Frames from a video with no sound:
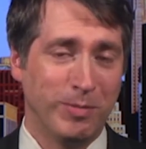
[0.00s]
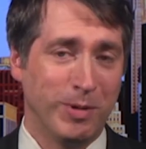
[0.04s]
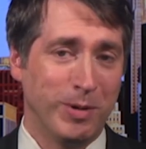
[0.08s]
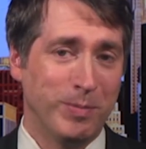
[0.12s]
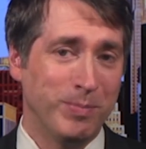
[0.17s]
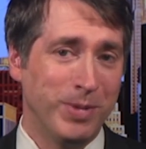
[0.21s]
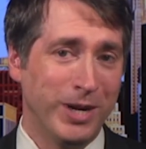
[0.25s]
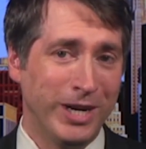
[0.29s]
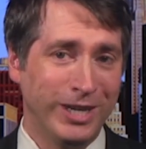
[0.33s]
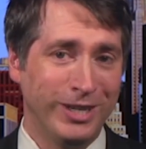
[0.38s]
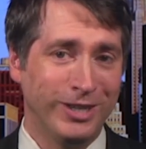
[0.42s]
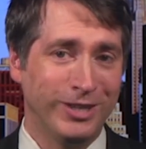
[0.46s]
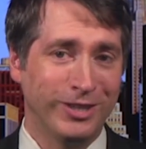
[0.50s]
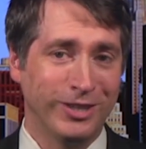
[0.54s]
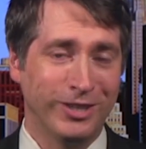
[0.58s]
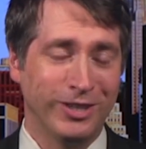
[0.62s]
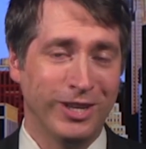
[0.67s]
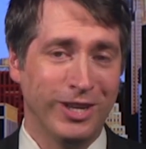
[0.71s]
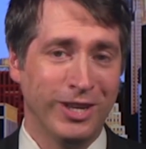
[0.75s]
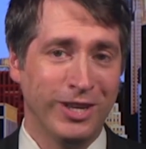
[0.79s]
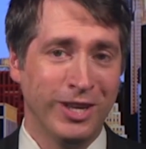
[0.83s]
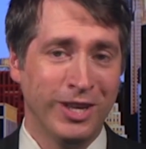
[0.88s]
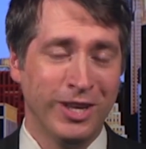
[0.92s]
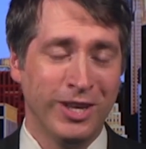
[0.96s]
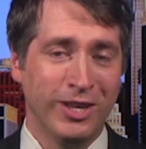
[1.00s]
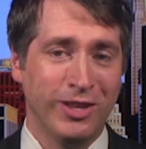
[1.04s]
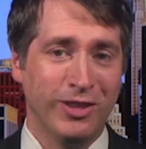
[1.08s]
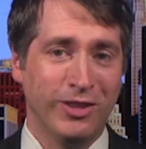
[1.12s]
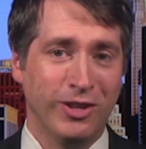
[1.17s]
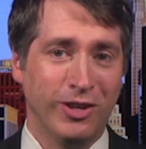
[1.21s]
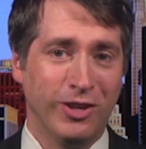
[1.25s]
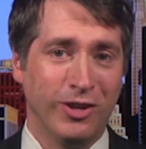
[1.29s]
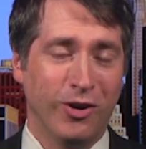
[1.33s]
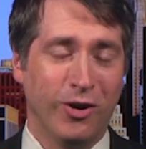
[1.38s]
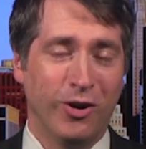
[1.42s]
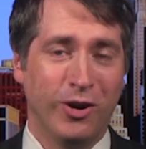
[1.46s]
but apparently
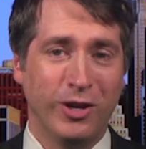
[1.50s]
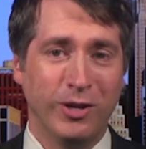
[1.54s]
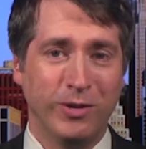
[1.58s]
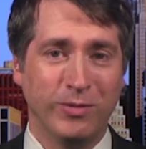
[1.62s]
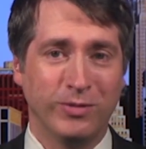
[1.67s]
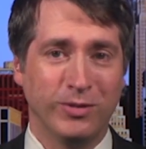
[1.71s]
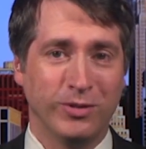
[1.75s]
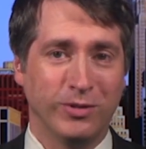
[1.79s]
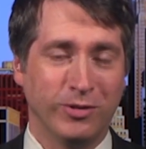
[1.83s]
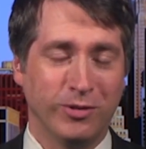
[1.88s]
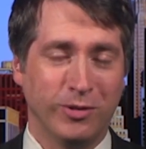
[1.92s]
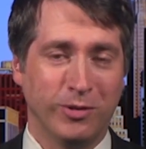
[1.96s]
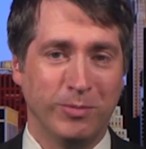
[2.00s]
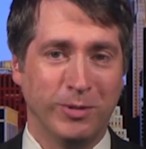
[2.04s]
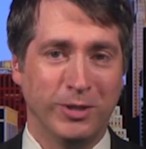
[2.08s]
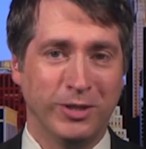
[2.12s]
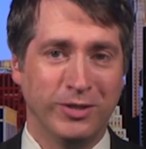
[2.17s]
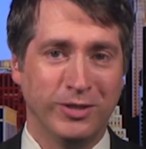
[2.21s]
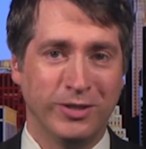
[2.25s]
the audience was a little bit